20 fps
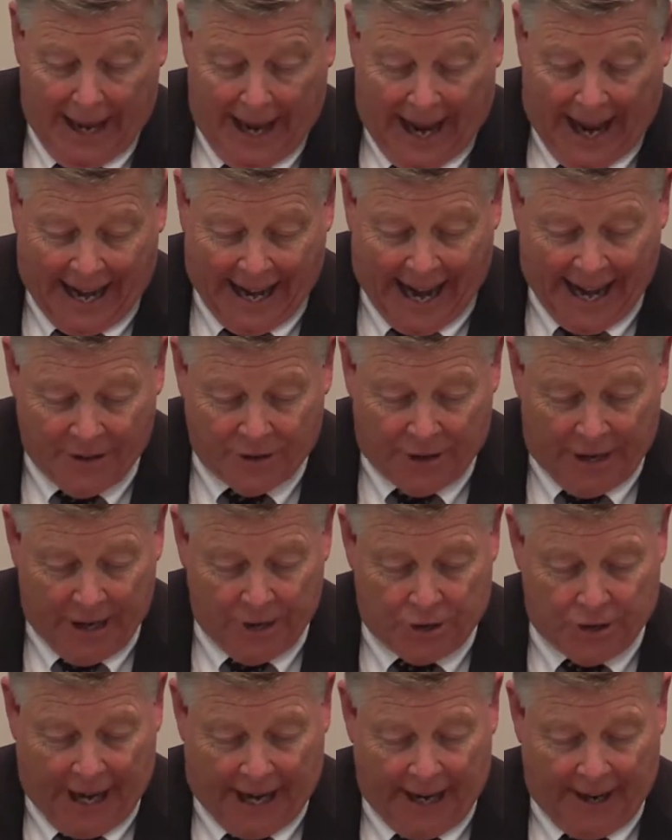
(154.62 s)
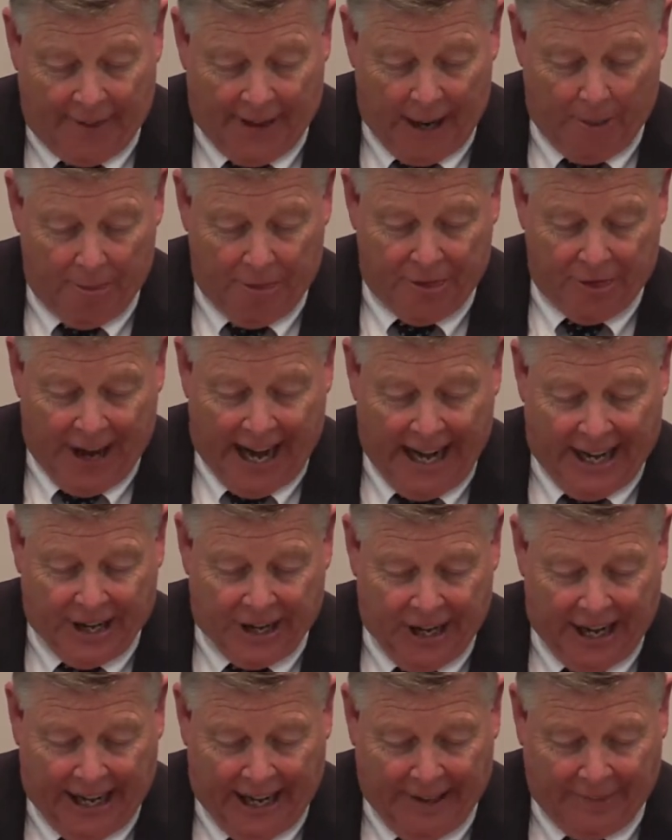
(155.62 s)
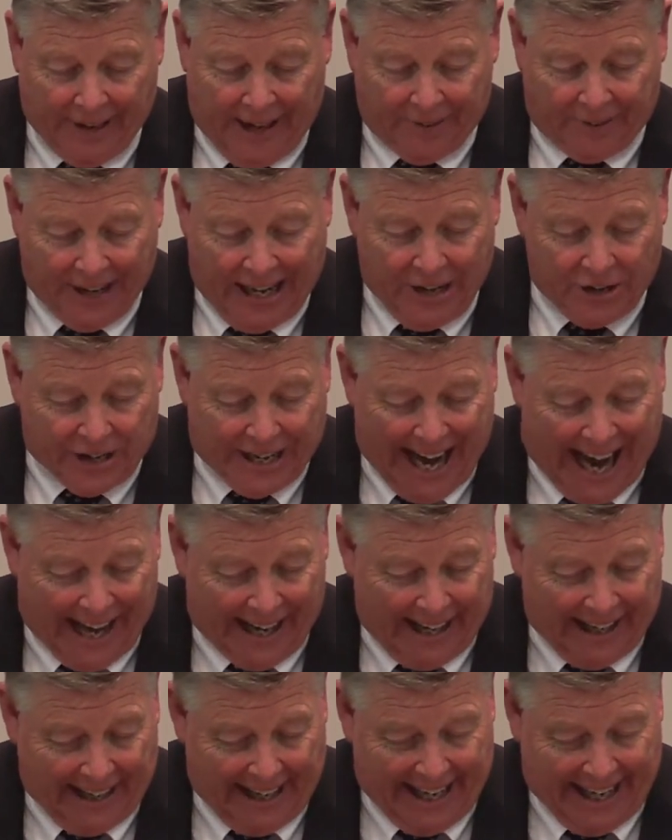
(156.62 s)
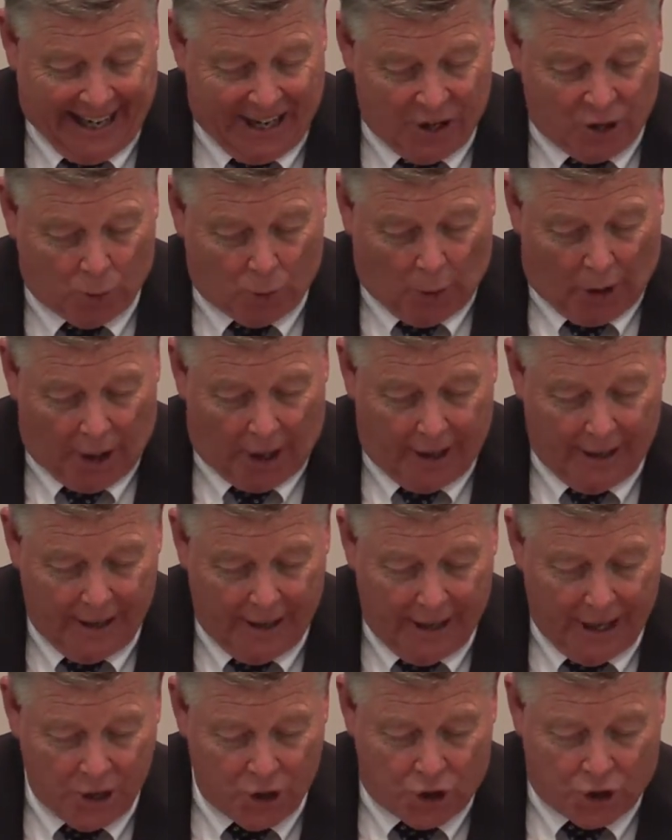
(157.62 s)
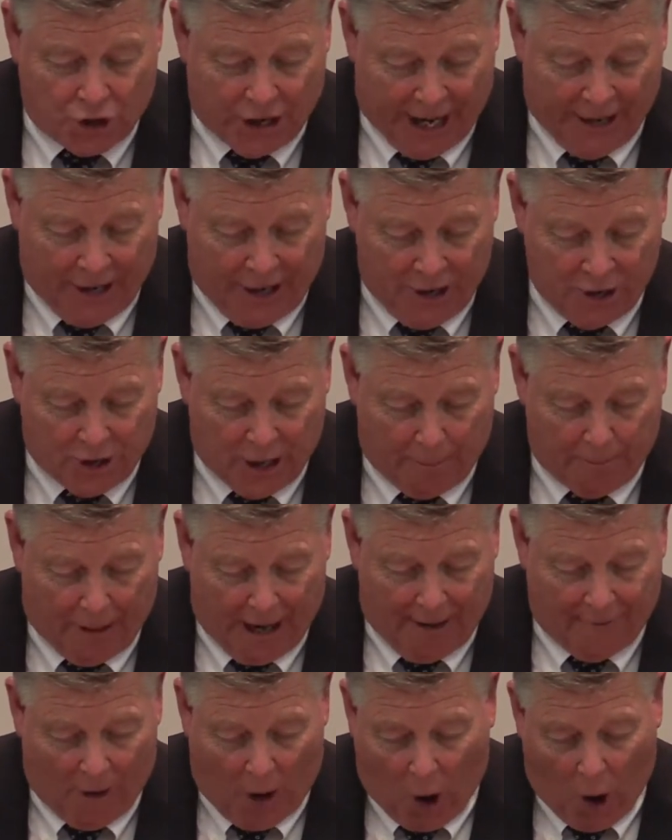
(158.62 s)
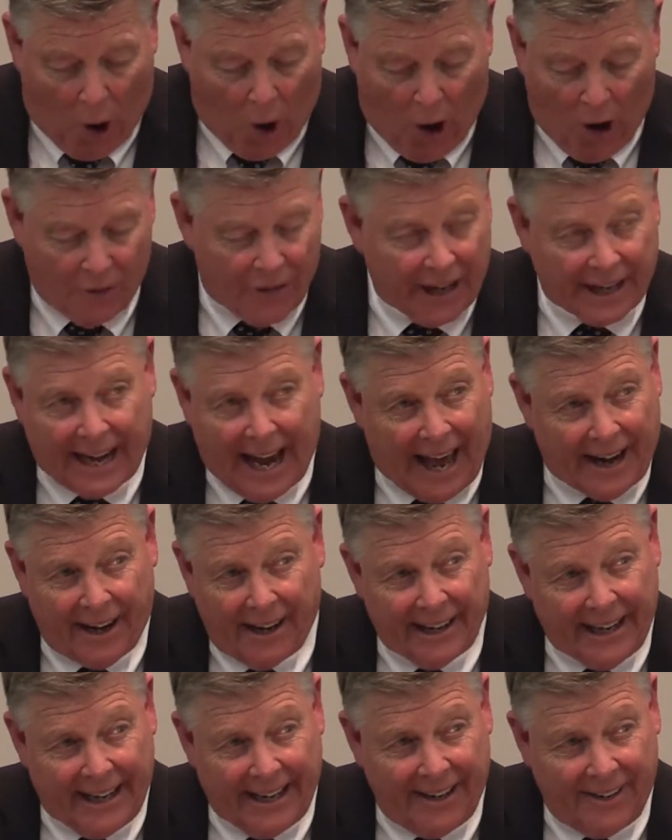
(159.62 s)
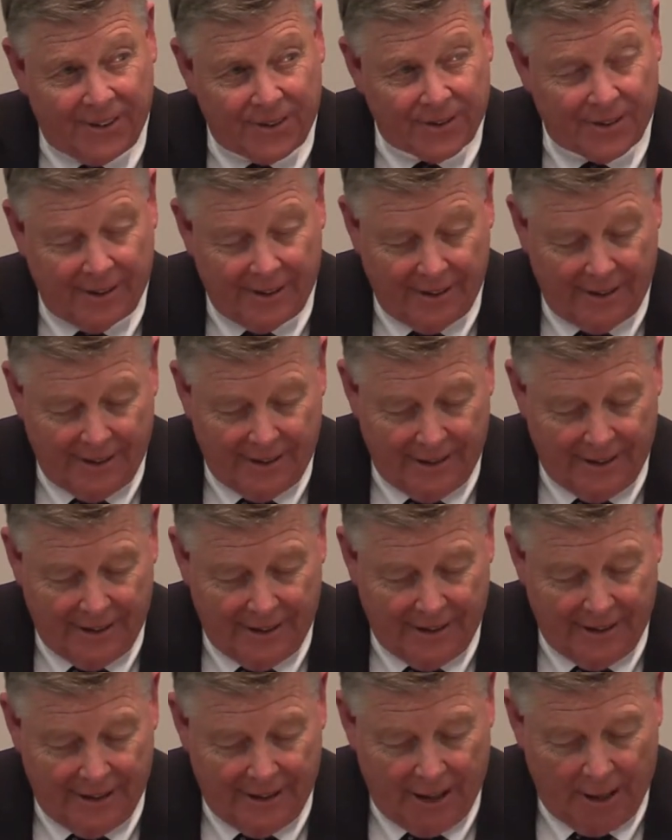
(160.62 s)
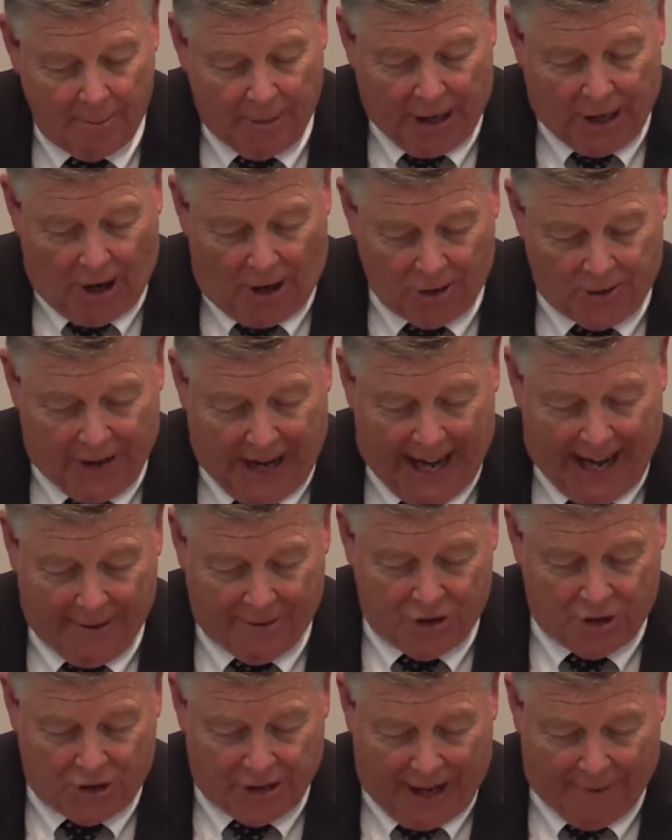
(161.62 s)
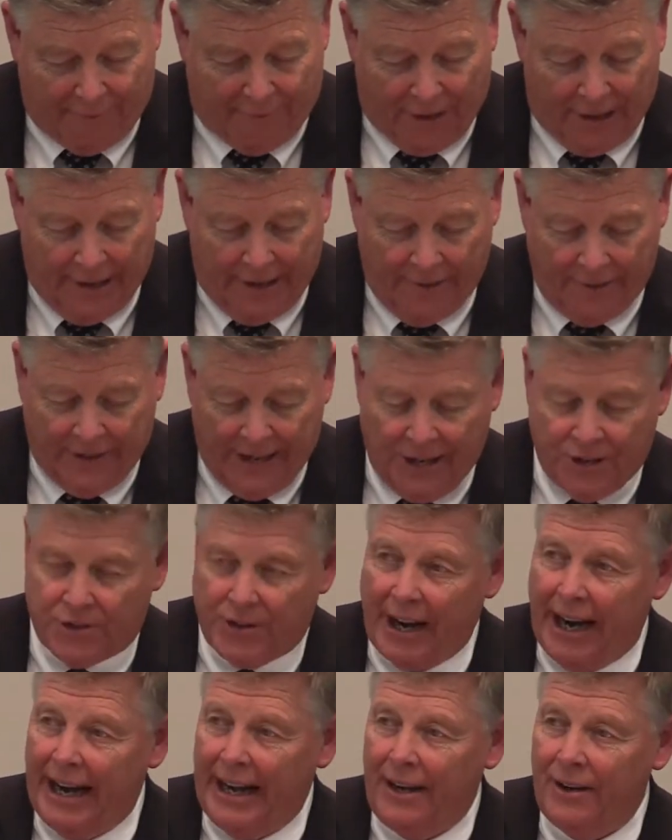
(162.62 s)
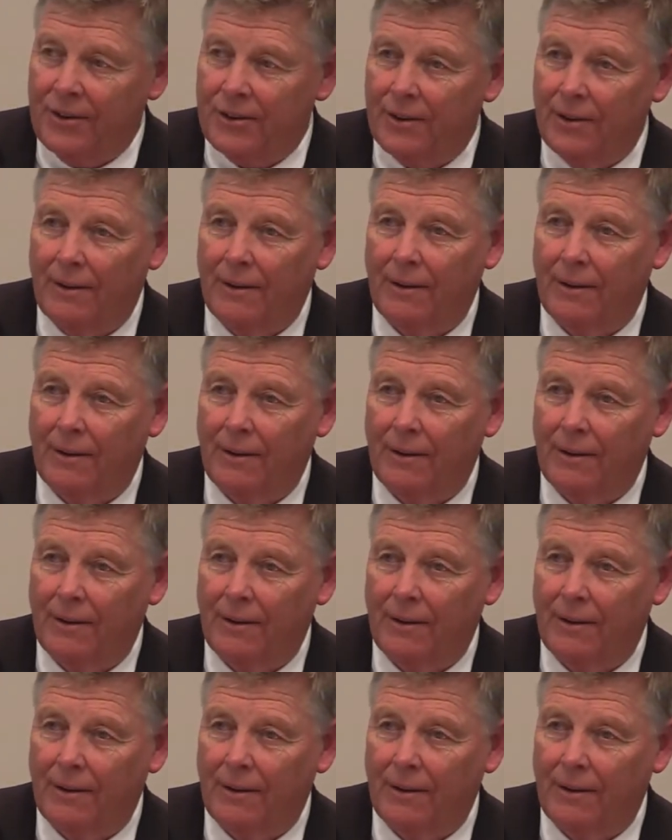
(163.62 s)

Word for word: And he answered and said unto them, Think ye that these Galileans were sinners above all the Galileans, because they have suffered these things?